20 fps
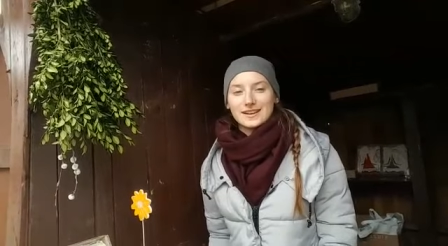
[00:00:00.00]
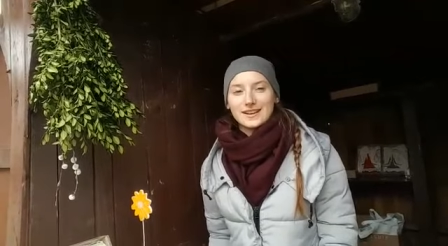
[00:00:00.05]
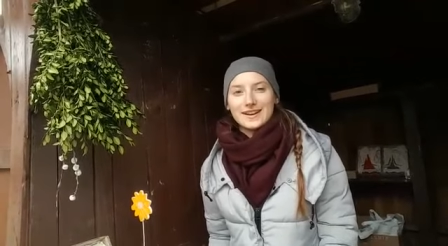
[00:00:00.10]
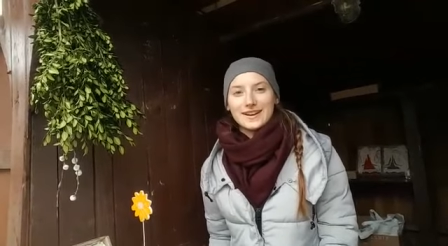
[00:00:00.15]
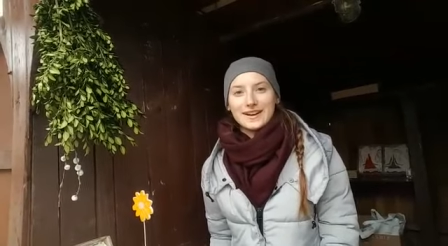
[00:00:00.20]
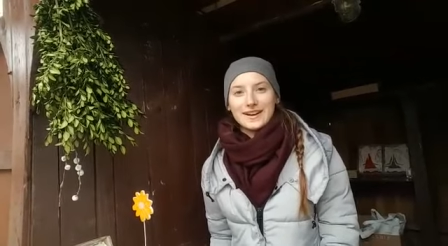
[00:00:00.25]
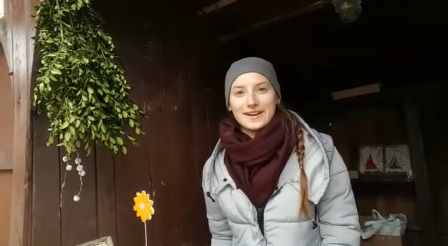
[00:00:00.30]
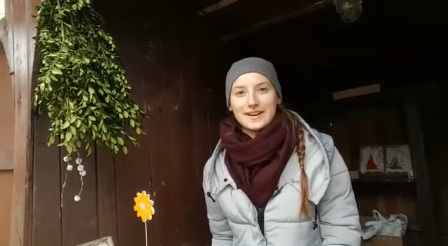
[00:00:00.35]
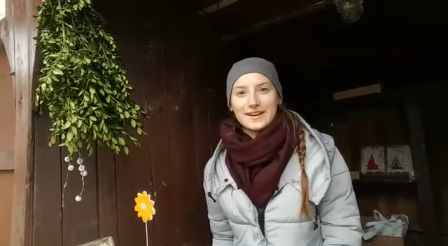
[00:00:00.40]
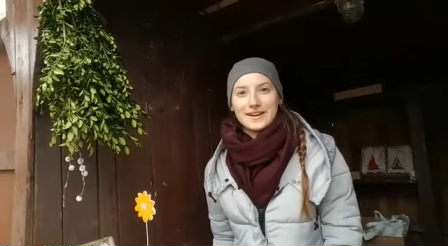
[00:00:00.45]

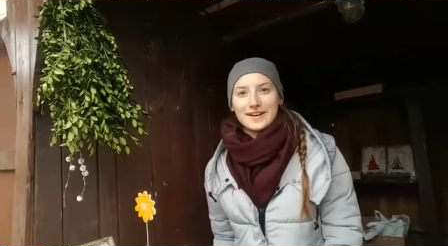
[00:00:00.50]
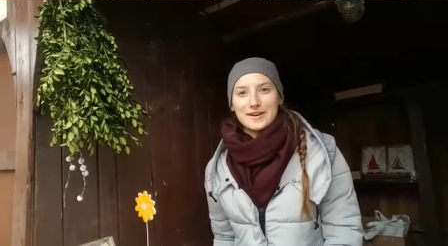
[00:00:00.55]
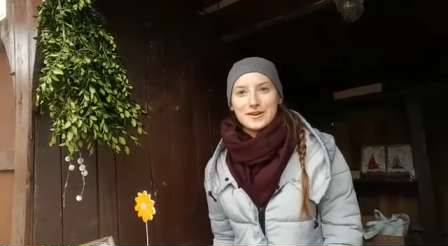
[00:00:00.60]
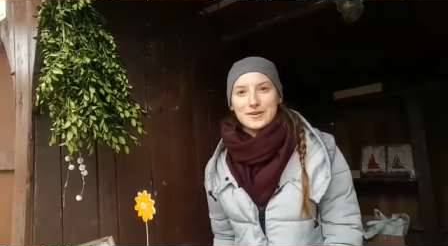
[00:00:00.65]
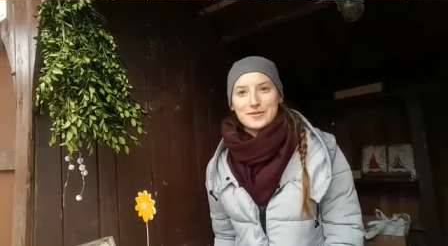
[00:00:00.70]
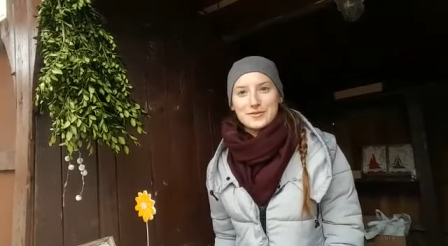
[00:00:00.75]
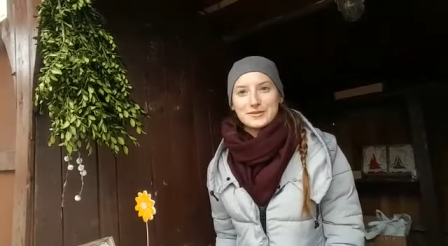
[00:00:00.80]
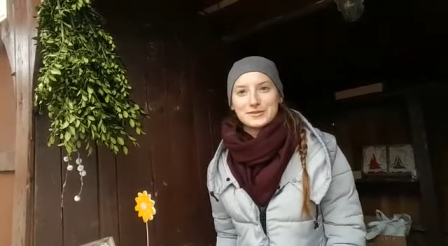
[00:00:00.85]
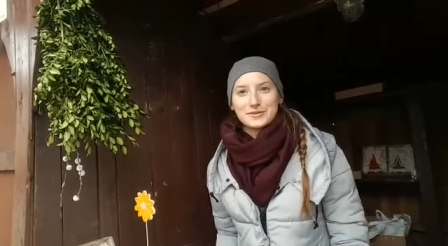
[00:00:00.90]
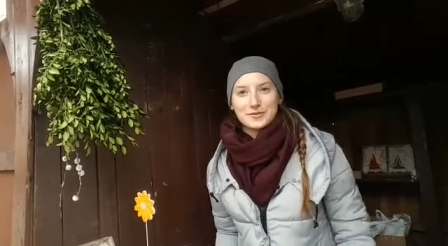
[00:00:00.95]

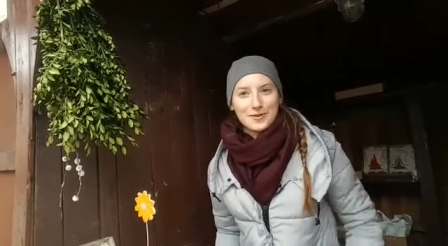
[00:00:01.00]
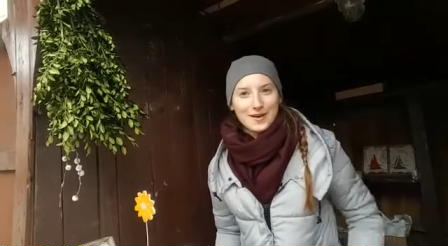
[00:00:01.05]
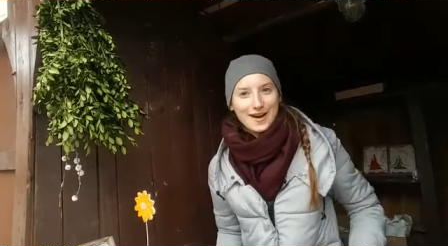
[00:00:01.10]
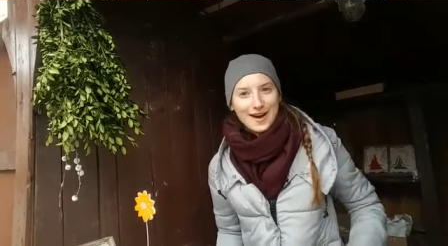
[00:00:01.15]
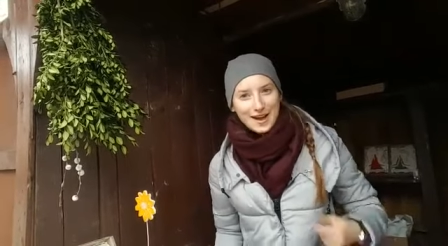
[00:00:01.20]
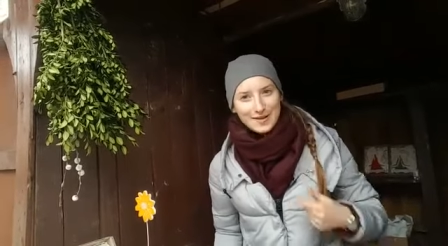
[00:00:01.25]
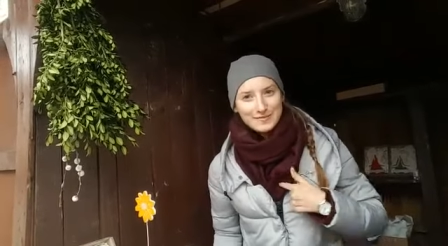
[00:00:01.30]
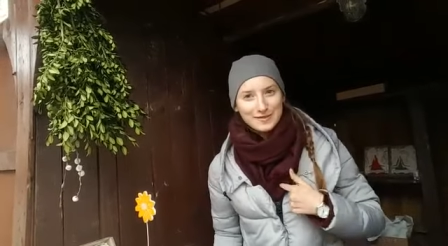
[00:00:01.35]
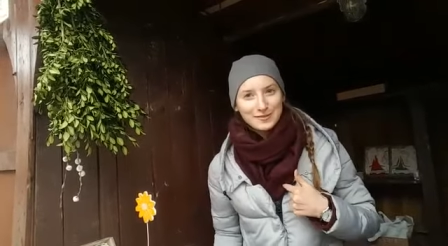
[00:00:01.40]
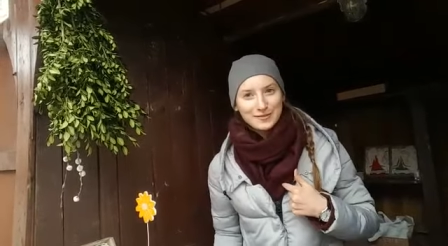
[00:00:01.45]
Uh, so
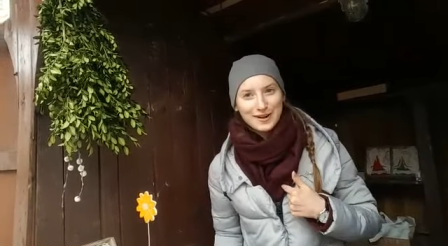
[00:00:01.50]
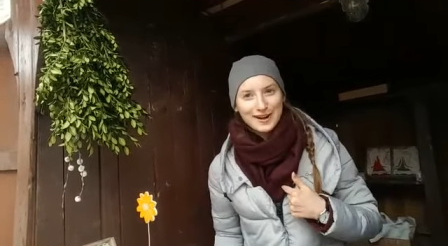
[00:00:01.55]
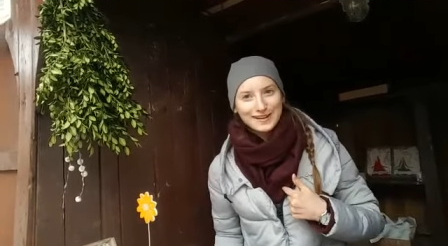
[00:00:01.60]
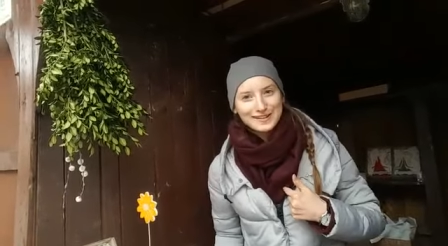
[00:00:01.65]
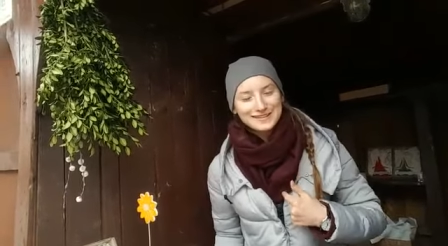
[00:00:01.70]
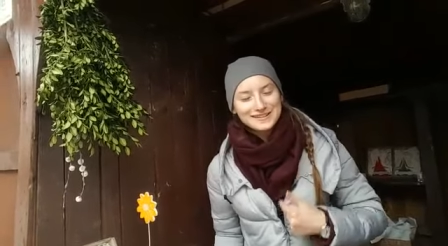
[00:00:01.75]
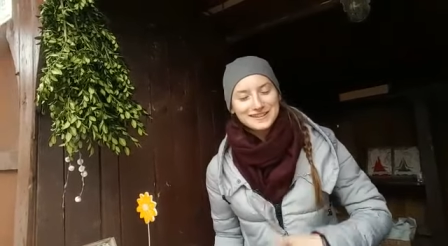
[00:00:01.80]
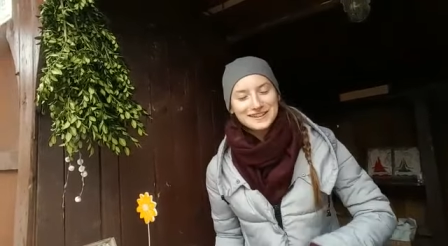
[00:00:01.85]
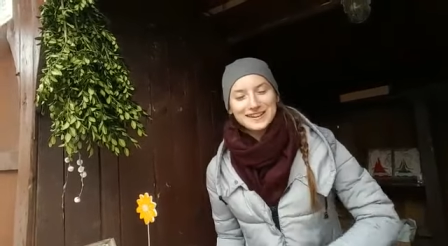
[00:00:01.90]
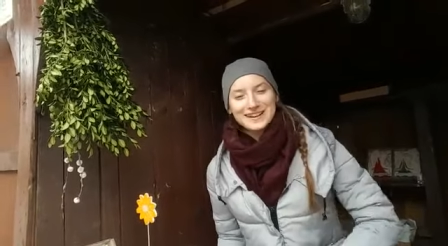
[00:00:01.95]
I'm a friend